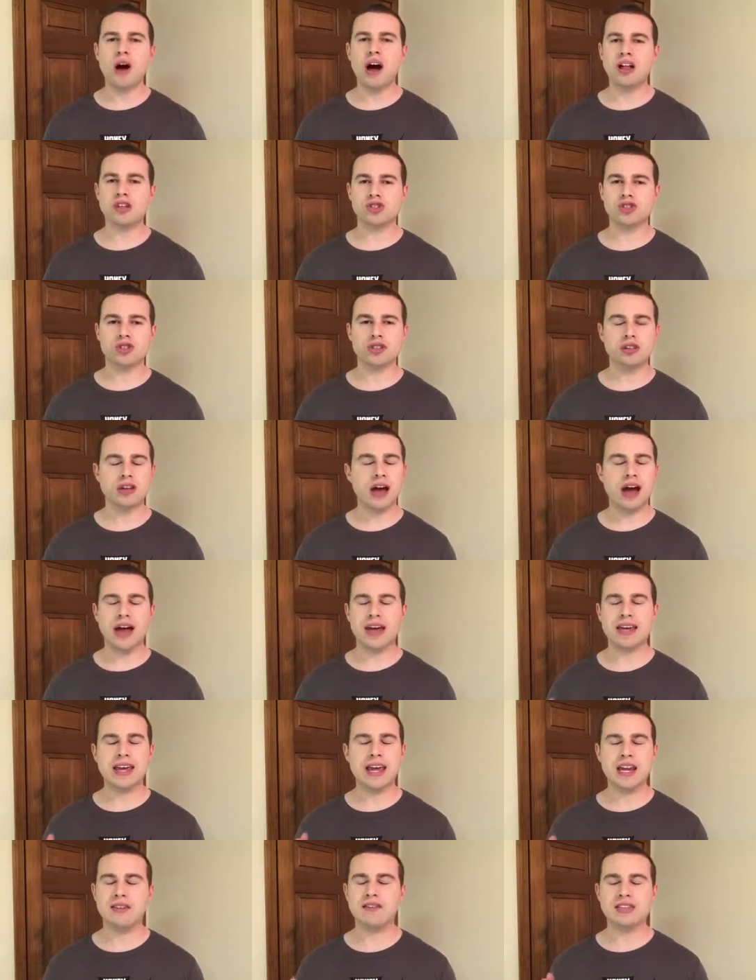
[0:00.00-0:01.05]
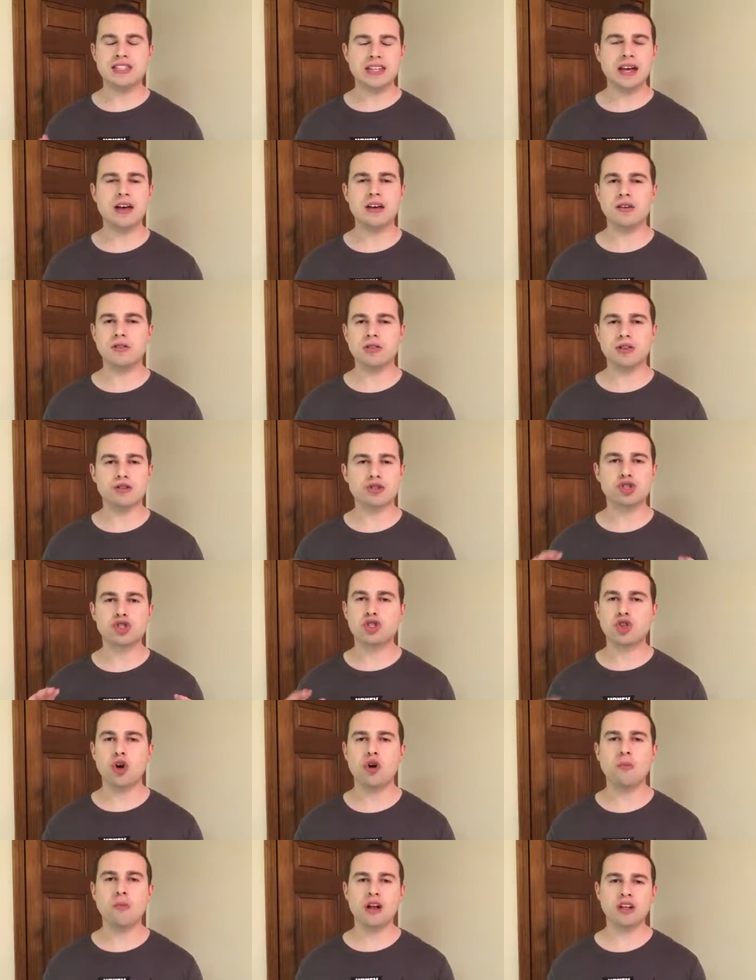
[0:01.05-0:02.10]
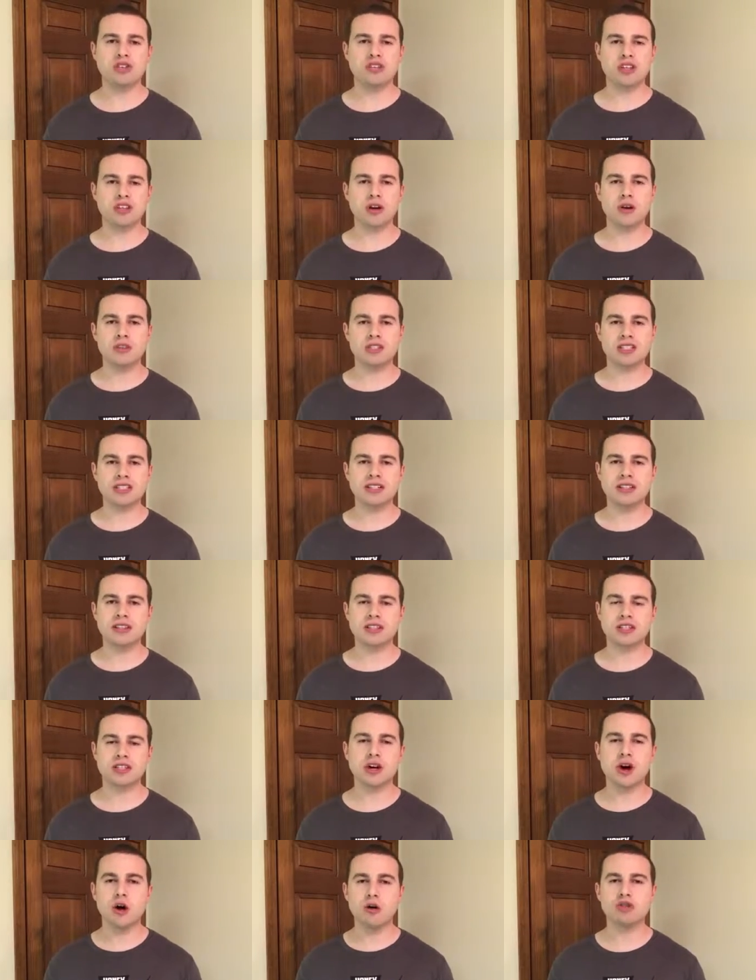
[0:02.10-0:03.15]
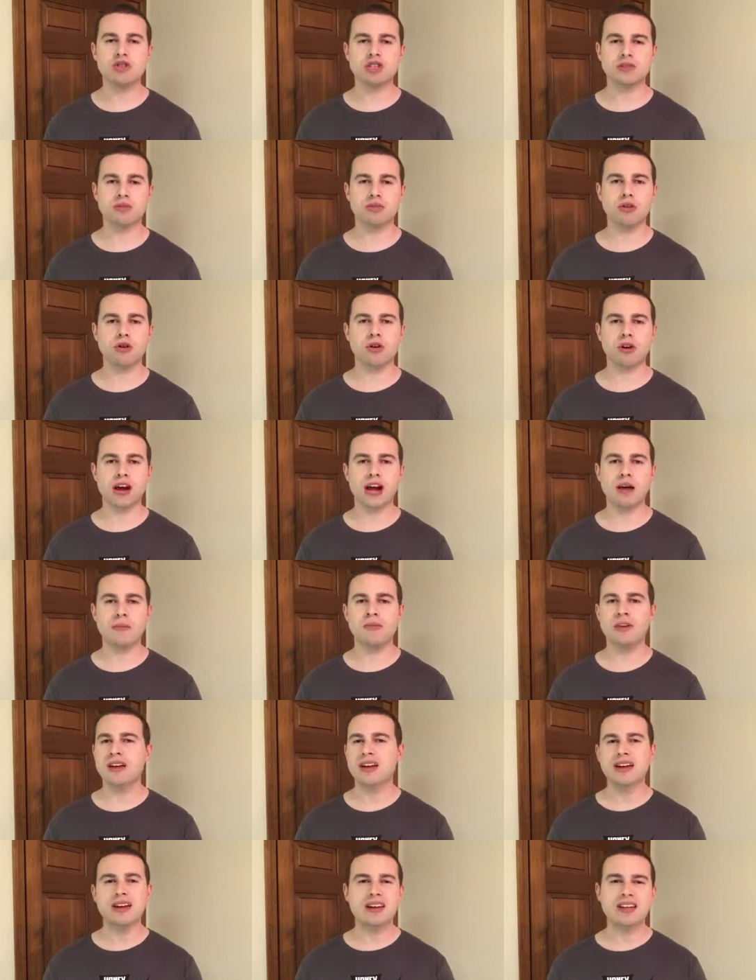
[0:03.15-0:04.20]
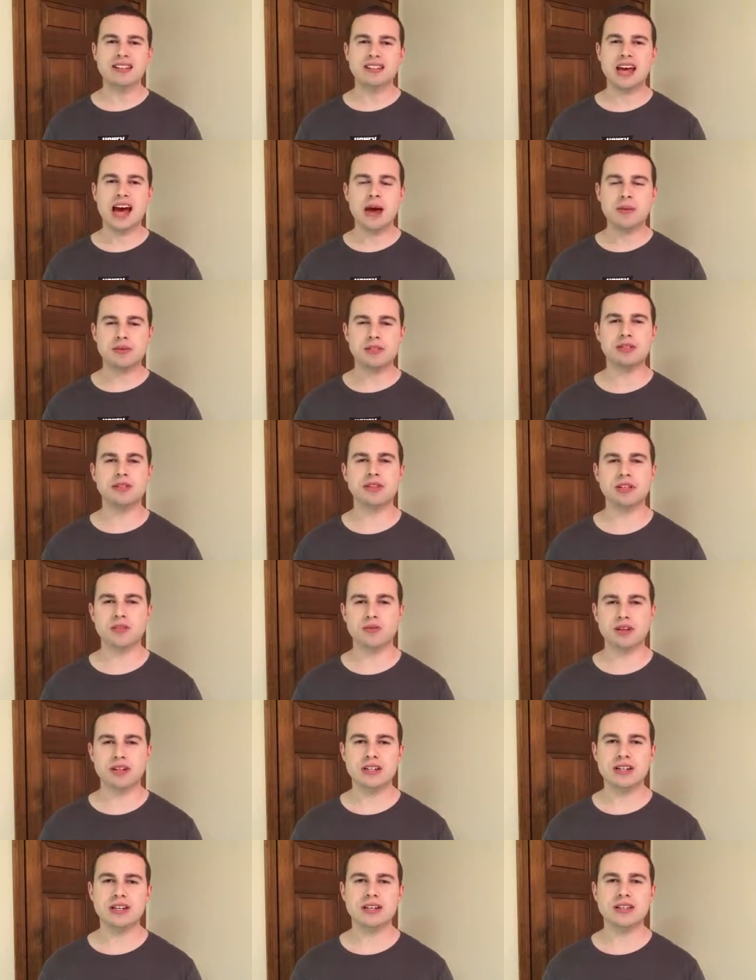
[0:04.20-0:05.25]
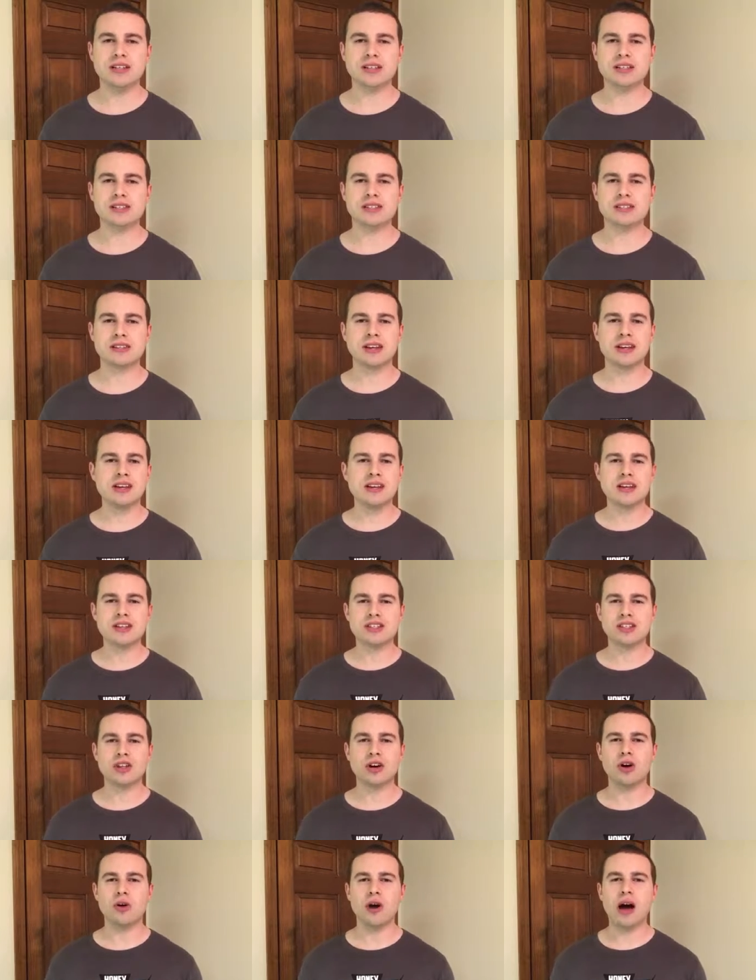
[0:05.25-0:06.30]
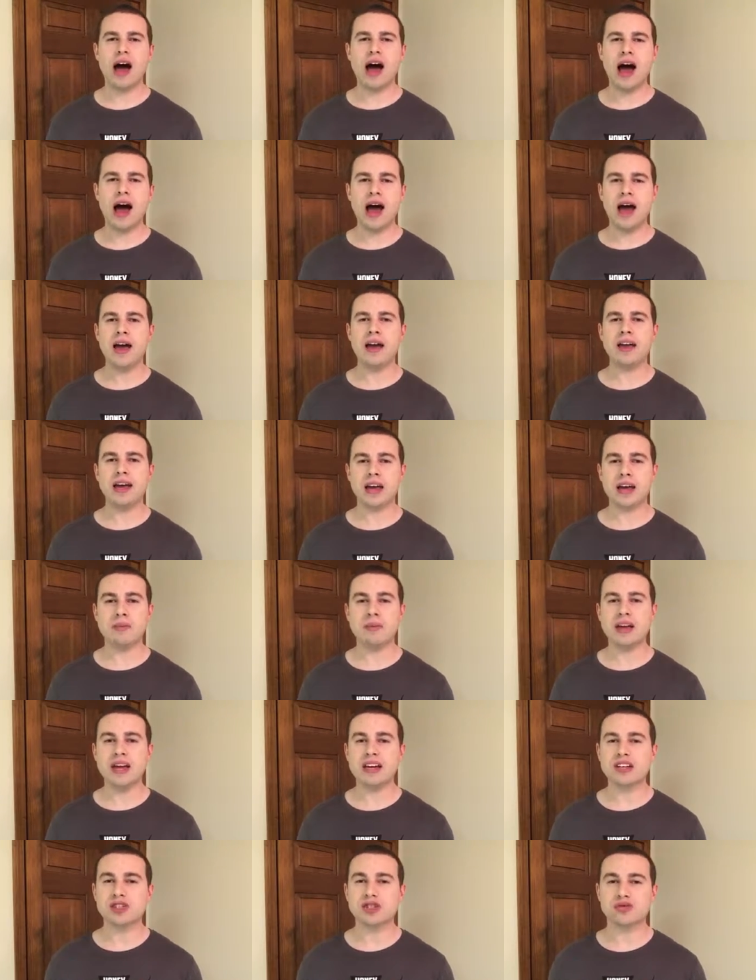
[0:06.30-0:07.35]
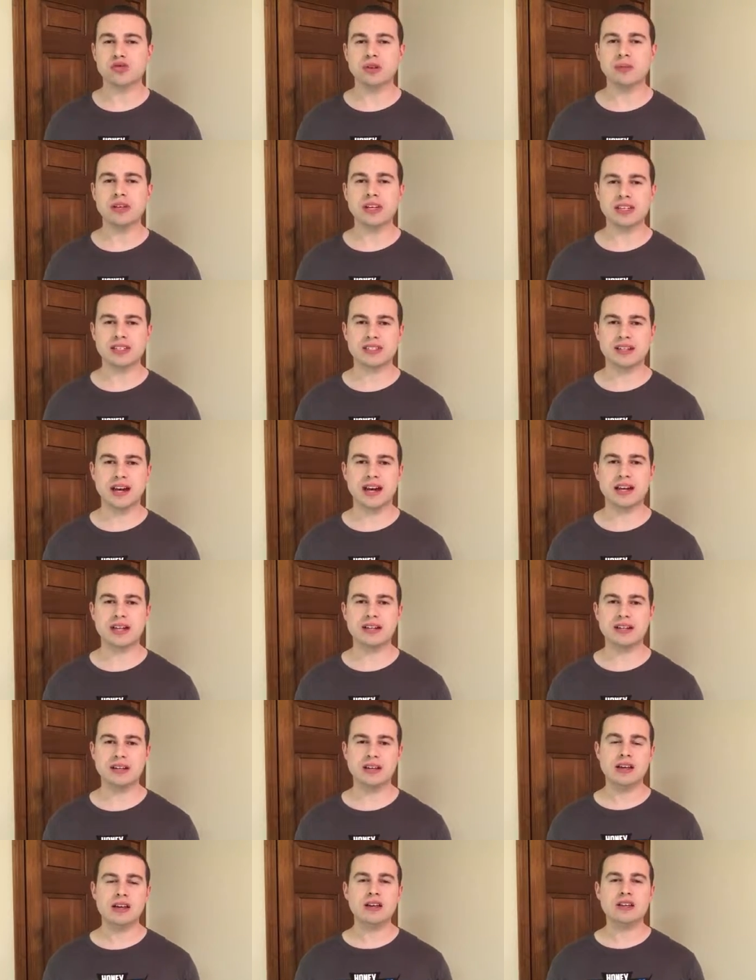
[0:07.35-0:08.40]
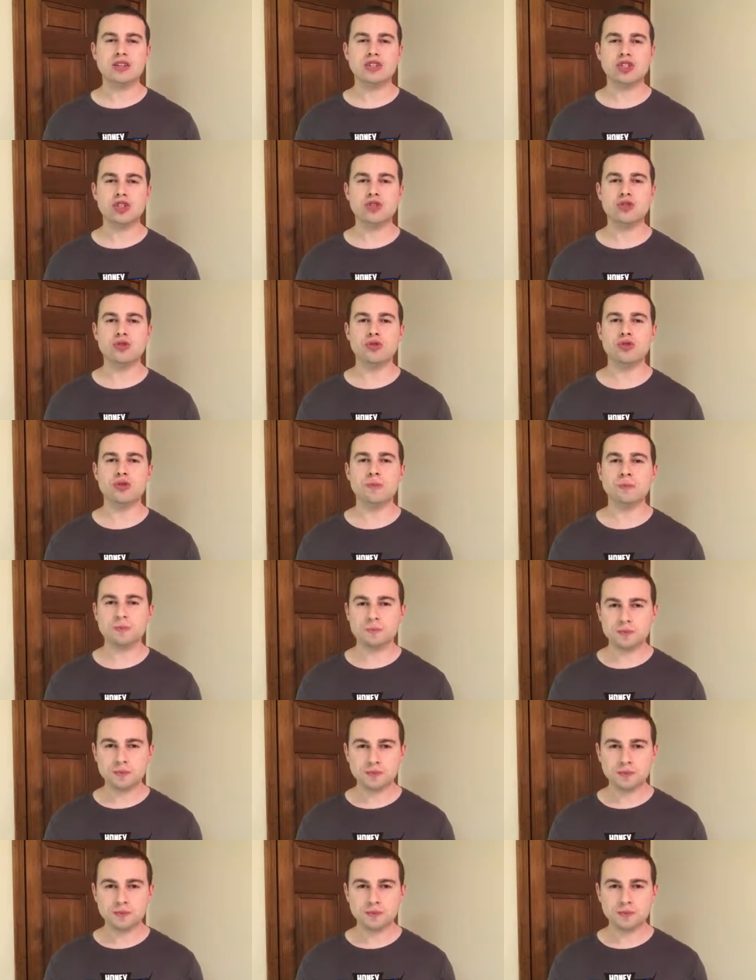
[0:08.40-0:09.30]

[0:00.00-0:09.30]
much that I can't even tell you. There's so much that goes into this coaching program. It's absolutely ridiculous. So I am extremely excited to